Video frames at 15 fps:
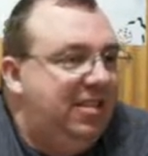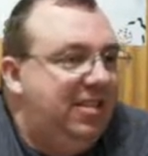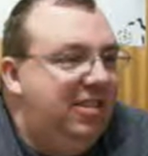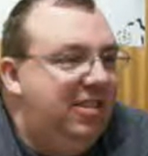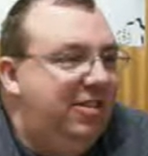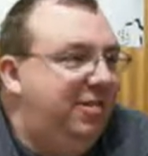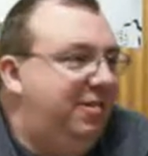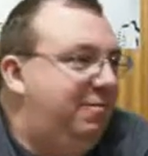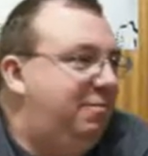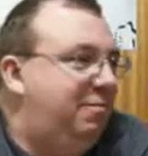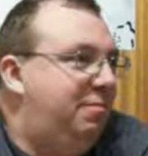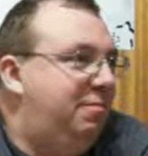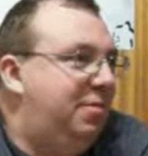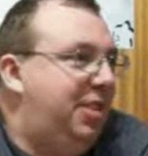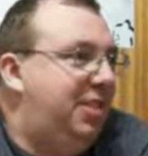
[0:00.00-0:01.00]

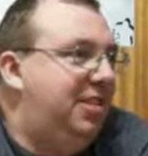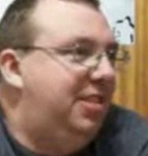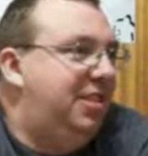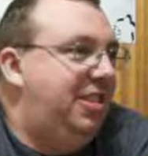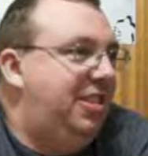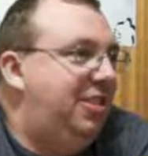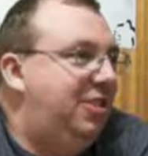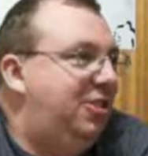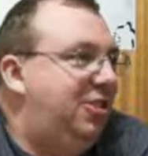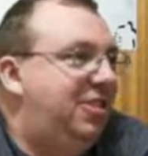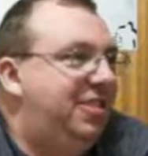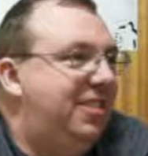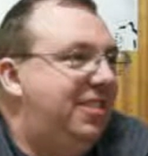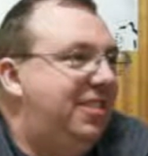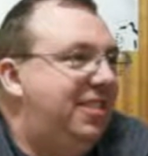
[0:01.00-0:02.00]
the ditch.
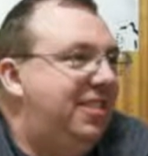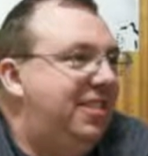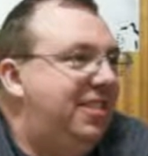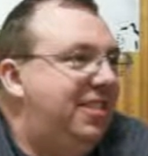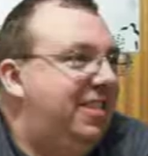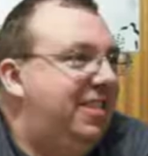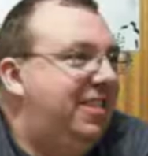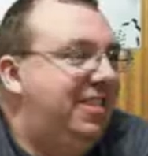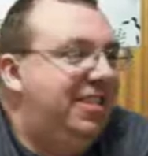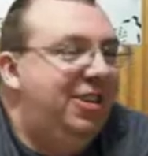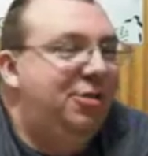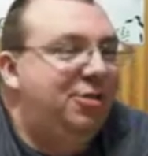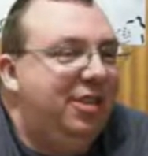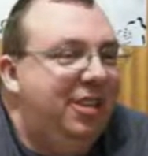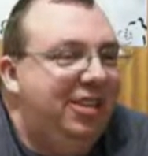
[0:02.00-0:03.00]
No, no, no, no.
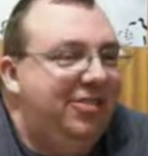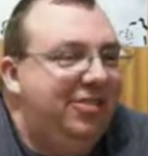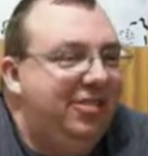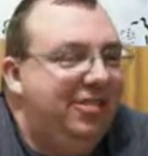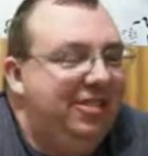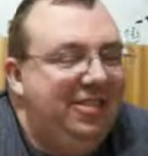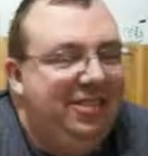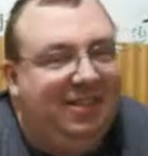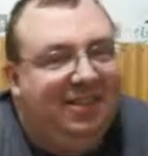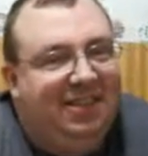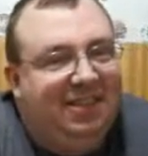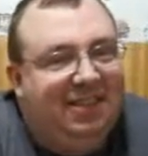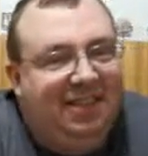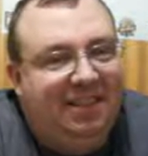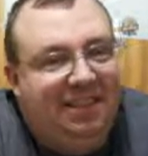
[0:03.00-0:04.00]
Oh. It is not the ditch.
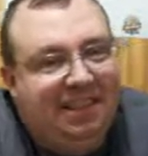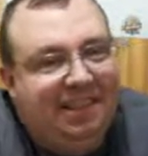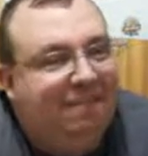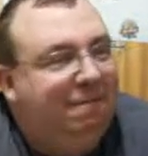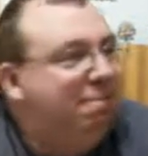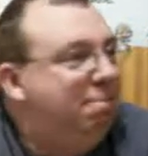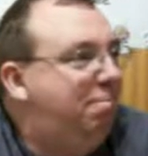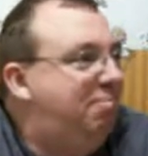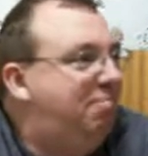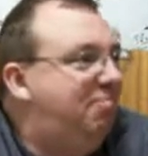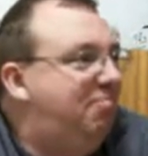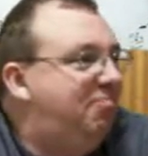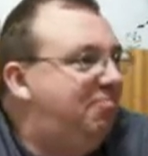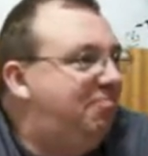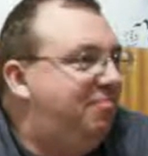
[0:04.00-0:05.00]
I would have
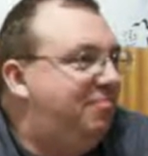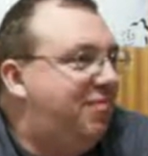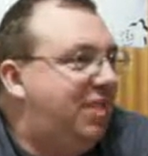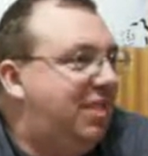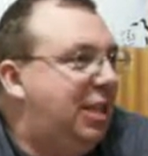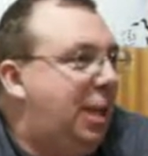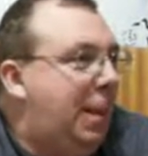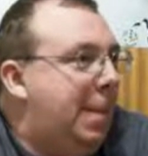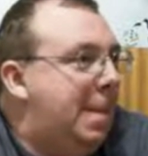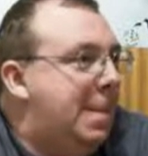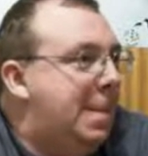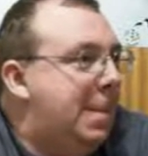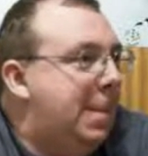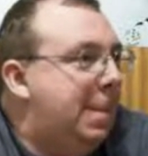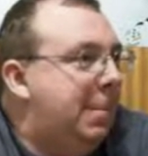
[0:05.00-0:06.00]
I would have said
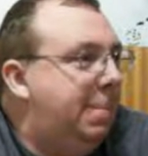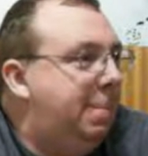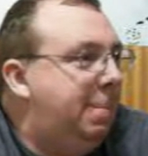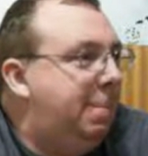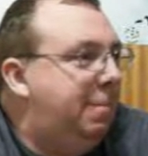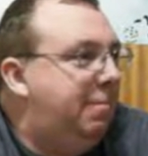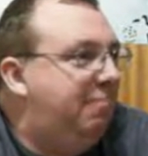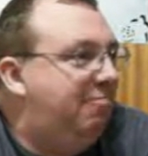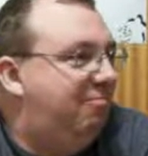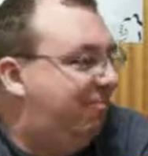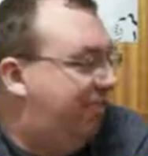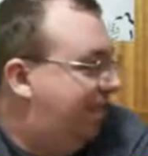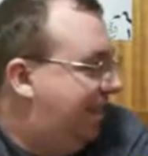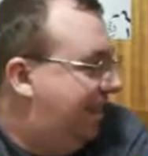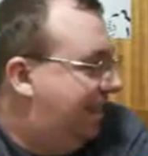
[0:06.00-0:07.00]
obscenities if it was the
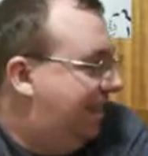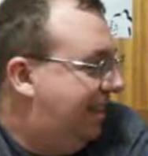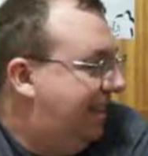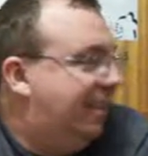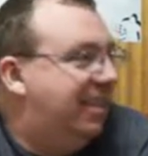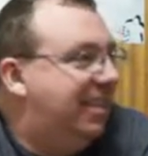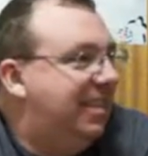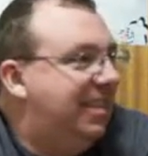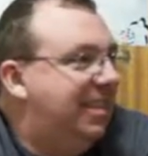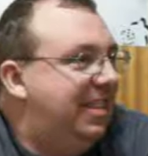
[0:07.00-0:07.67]
fucking ditch again.